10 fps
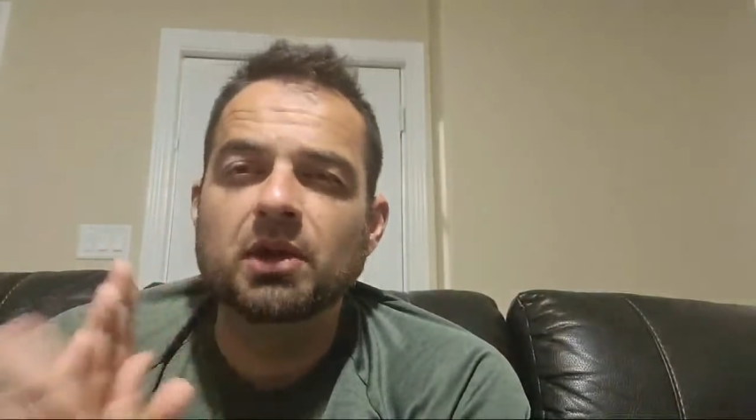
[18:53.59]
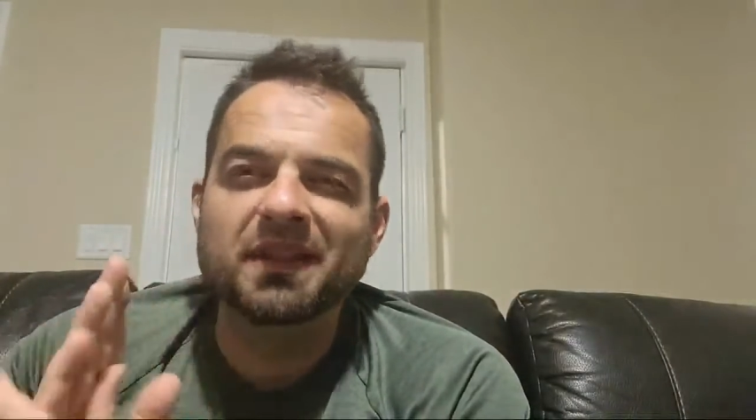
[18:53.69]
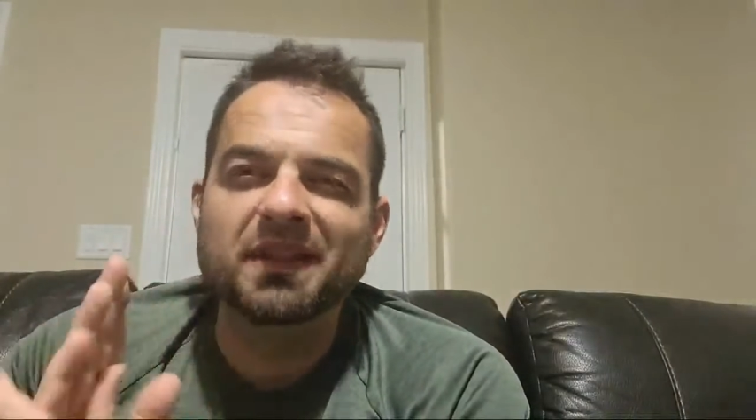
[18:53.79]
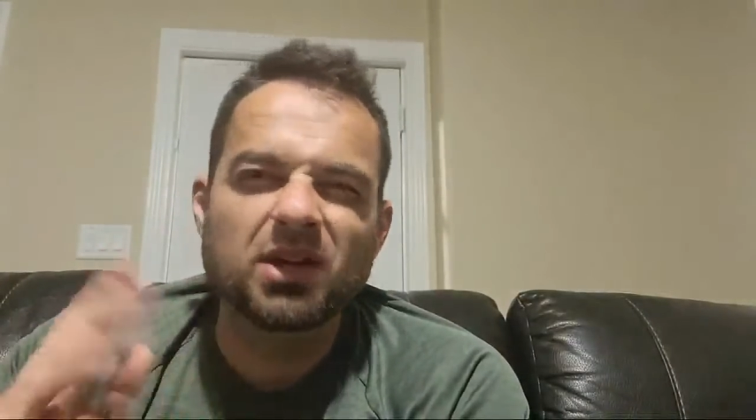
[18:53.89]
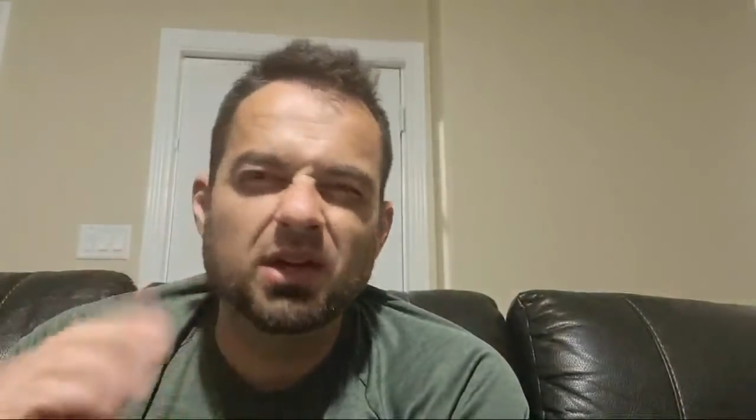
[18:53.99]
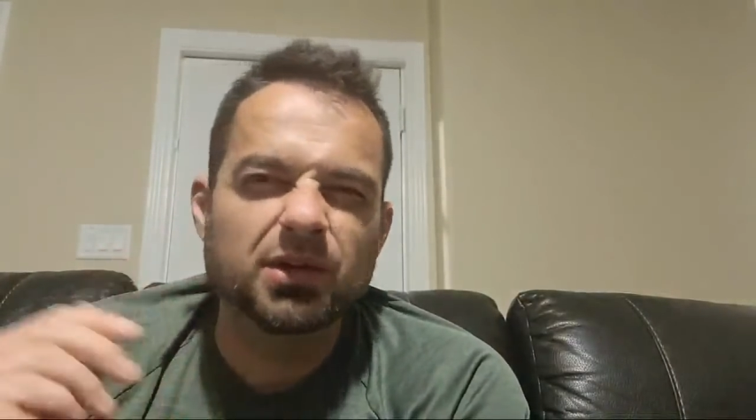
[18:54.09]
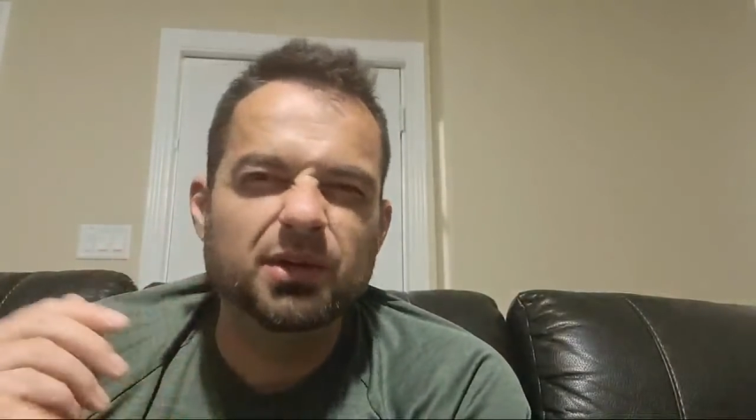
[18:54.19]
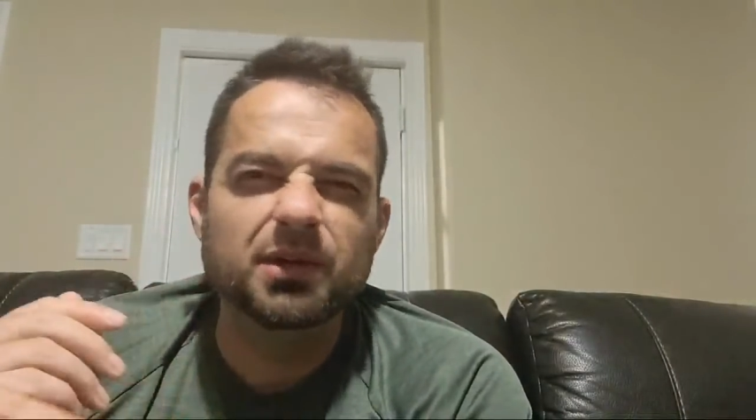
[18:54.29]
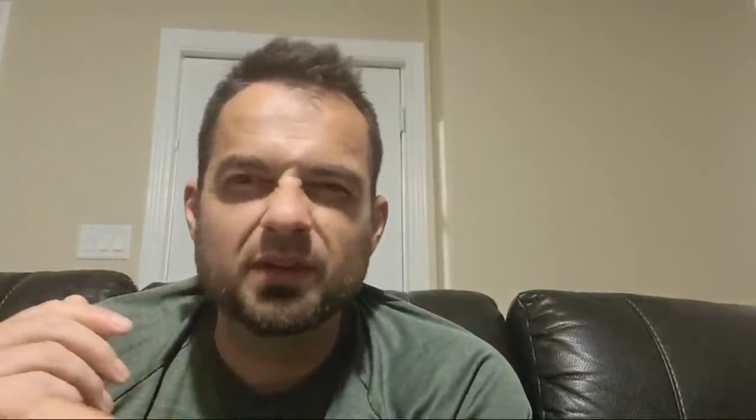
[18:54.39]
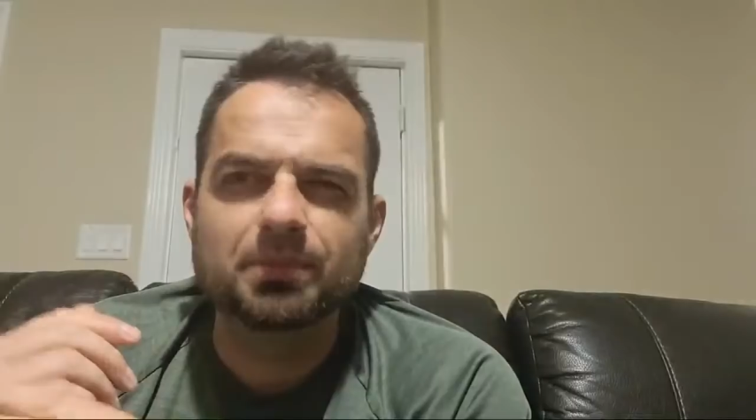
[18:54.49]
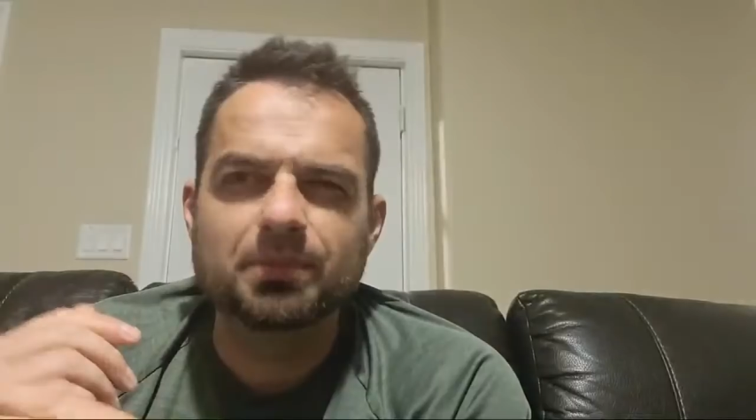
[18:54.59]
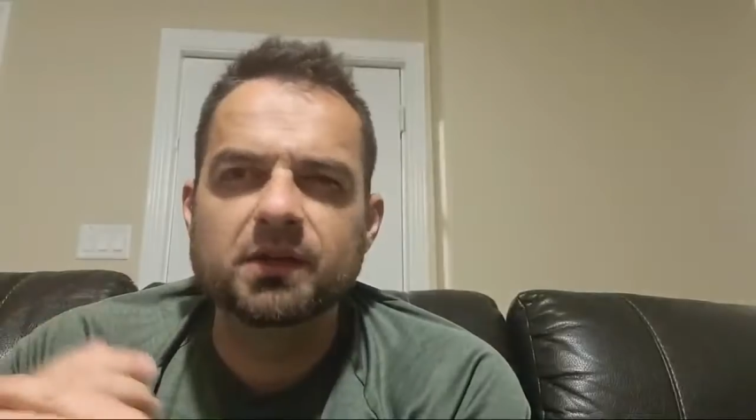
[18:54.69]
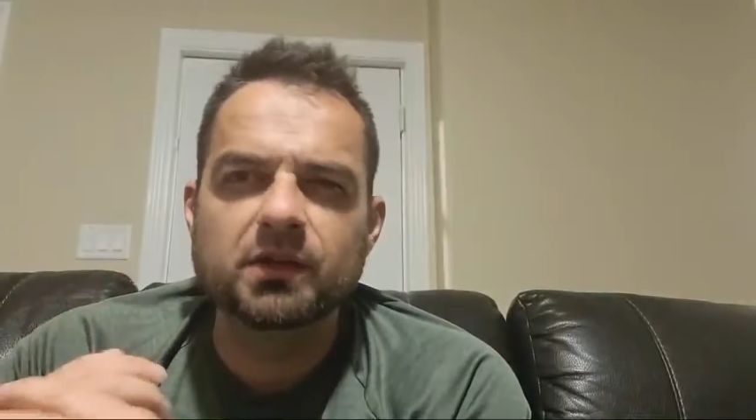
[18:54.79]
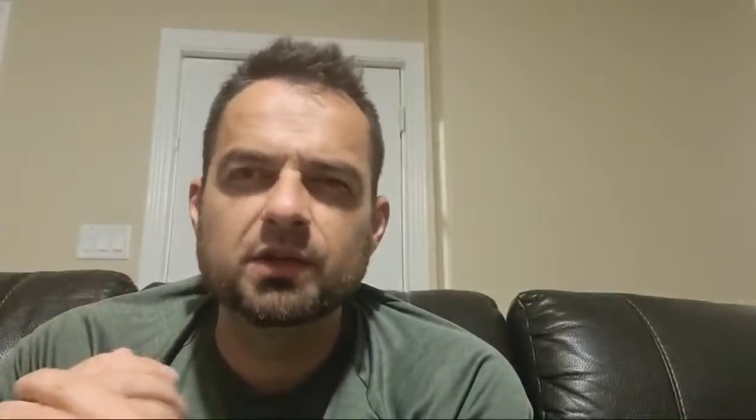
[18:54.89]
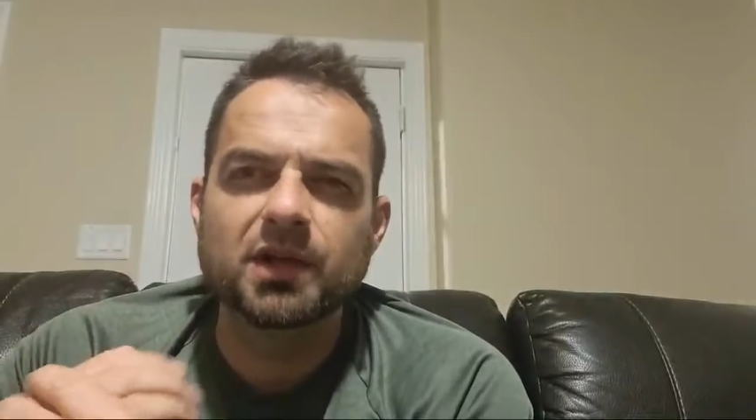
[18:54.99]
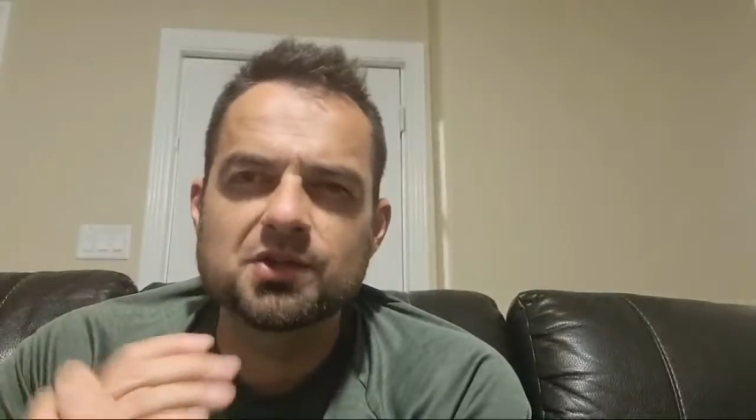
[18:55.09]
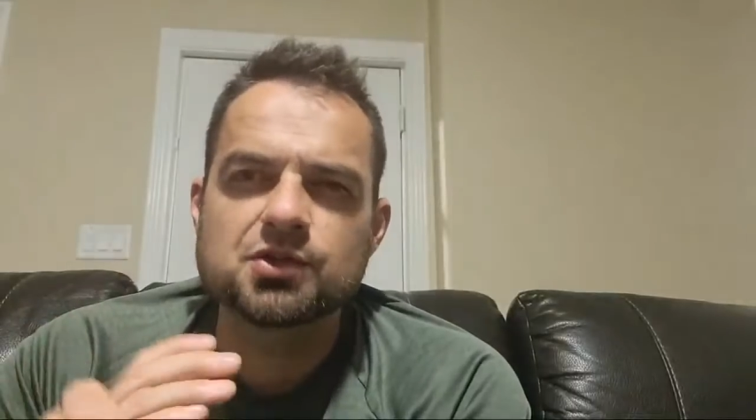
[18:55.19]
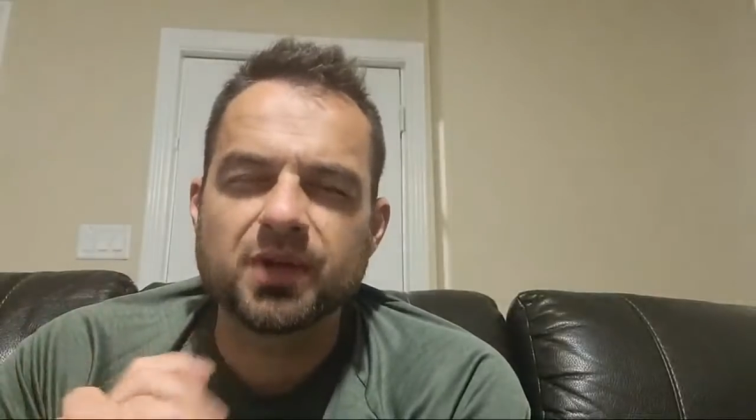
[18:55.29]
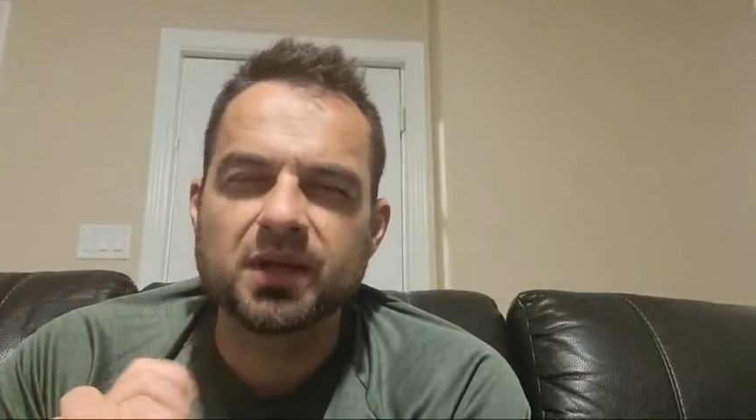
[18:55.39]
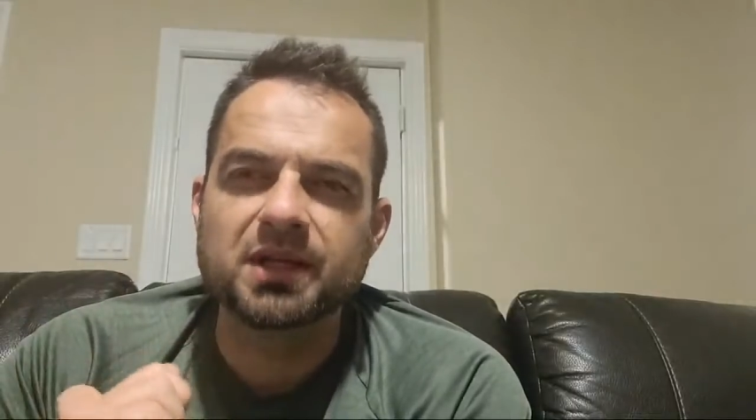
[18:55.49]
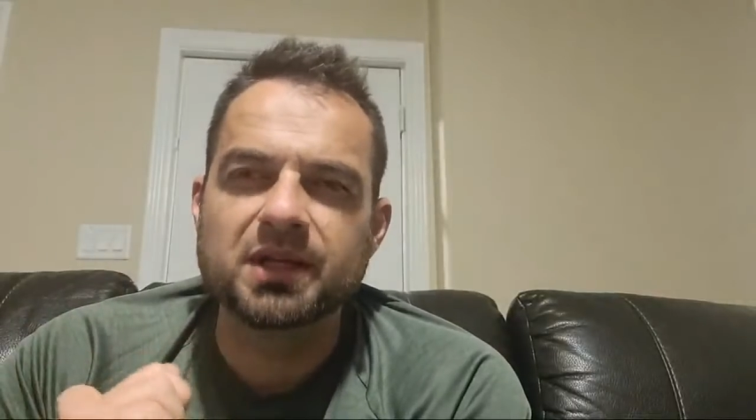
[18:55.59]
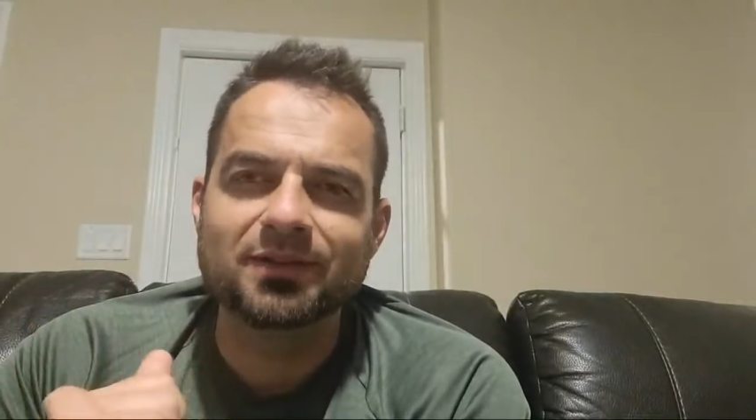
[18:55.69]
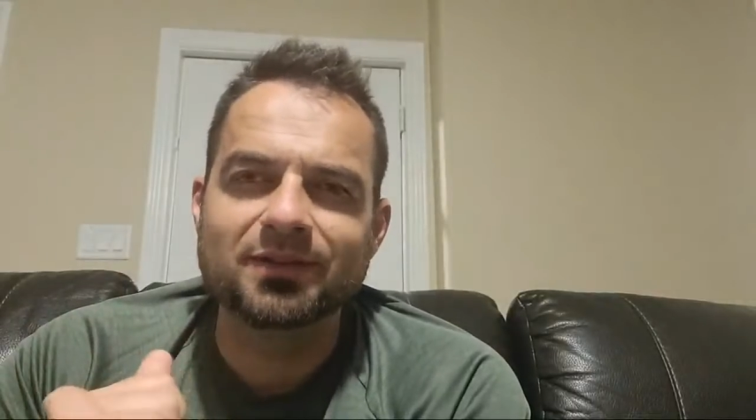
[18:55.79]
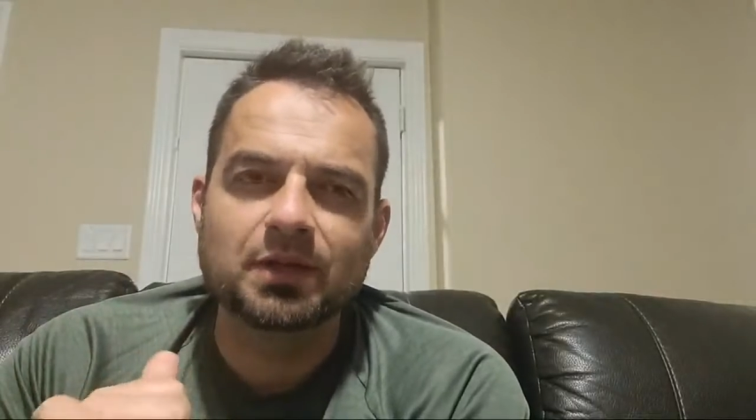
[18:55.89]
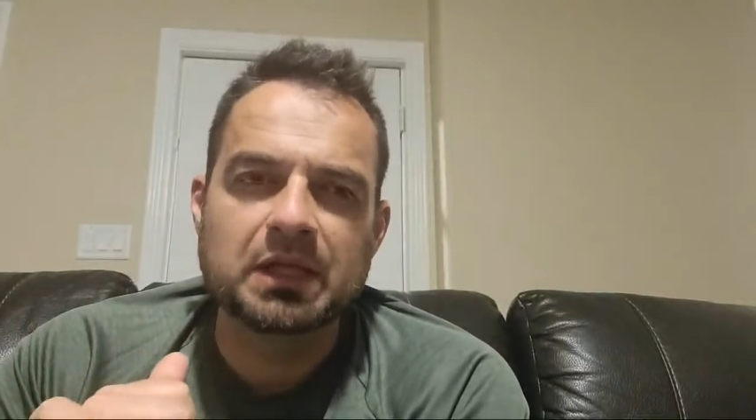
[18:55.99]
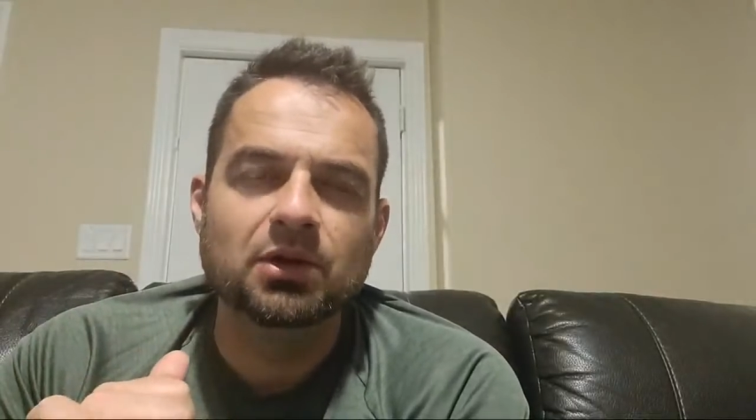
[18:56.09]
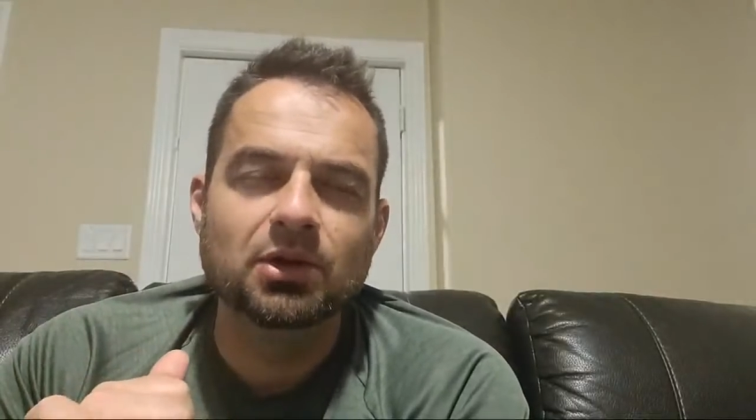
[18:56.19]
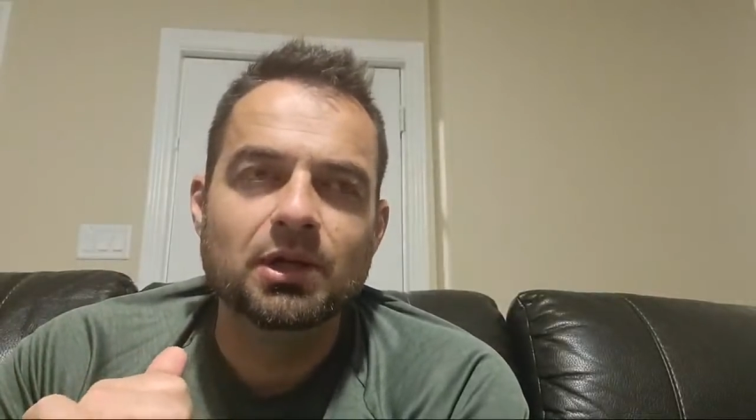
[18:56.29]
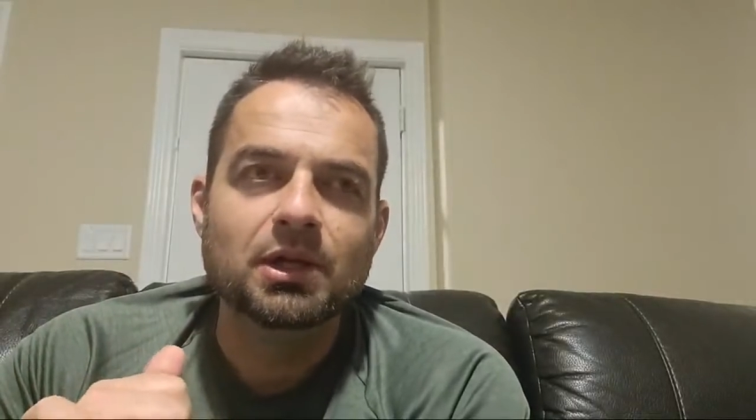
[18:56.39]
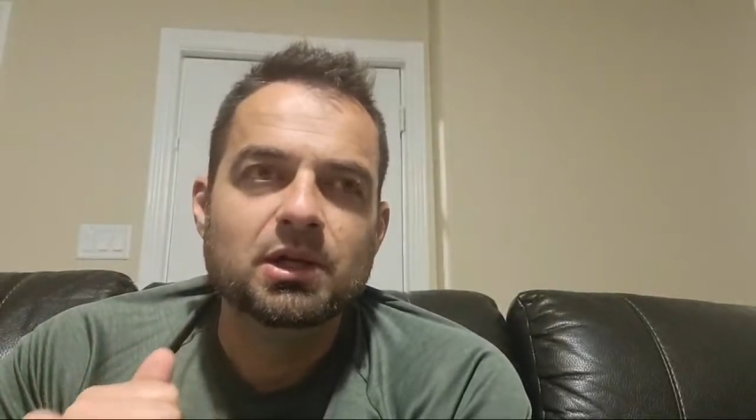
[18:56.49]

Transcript: I think also in some places in Australia, it's illegal